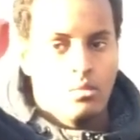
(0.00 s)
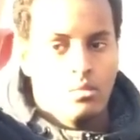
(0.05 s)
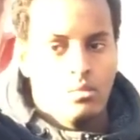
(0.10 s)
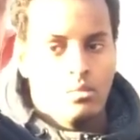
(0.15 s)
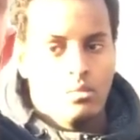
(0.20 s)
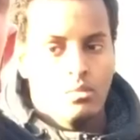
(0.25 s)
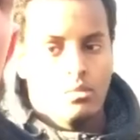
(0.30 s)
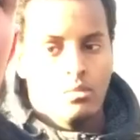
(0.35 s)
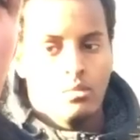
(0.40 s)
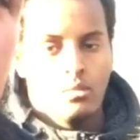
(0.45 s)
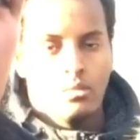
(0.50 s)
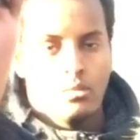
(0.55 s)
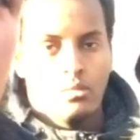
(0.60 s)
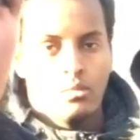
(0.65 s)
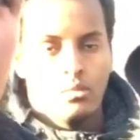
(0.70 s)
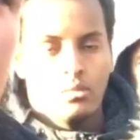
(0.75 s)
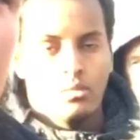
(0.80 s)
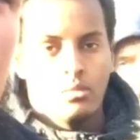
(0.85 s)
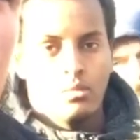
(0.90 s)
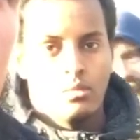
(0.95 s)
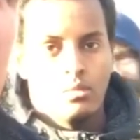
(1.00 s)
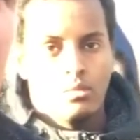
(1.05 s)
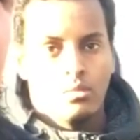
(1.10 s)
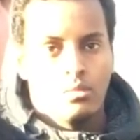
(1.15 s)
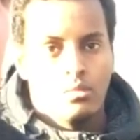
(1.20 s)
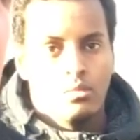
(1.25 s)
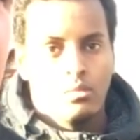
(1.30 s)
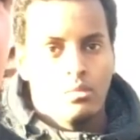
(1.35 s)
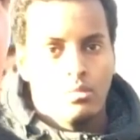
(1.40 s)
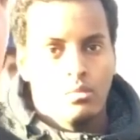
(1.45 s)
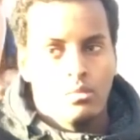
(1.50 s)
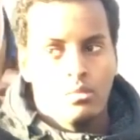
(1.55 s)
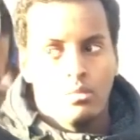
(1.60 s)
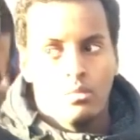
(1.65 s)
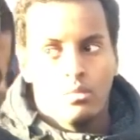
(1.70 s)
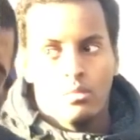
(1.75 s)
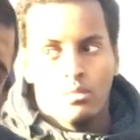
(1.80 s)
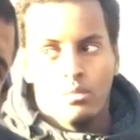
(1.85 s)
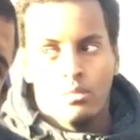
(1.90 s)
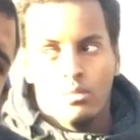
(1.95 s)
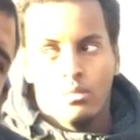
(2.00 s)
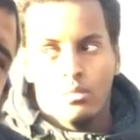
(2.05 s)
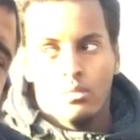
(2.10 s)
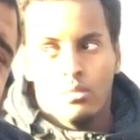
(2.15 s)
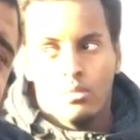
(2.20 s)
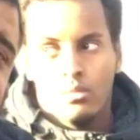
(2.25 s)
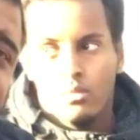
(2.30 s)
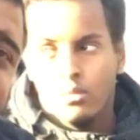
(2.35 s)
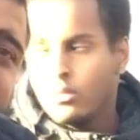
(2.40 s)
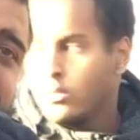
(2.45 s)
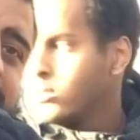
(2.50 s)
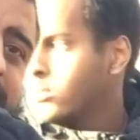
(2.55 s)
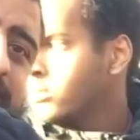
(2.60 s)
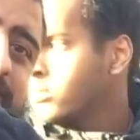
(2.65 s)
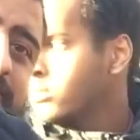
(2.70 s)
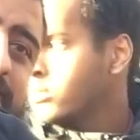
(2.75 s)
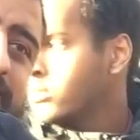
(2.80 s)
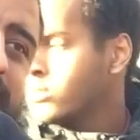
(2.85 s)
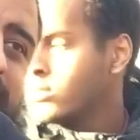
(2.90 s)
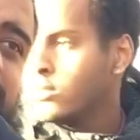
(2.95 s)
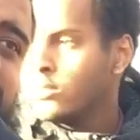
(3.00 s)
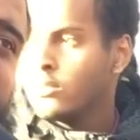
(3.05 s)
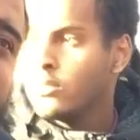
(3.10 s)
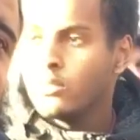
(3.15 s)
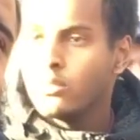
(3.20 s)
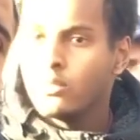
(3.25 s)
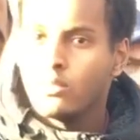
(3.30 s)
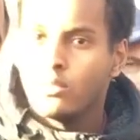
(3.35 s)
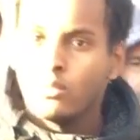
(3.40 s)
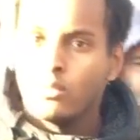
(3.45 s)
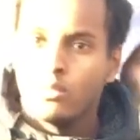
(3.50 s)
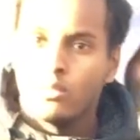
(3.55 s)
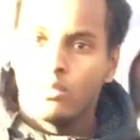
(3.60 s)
The person shown says nothing.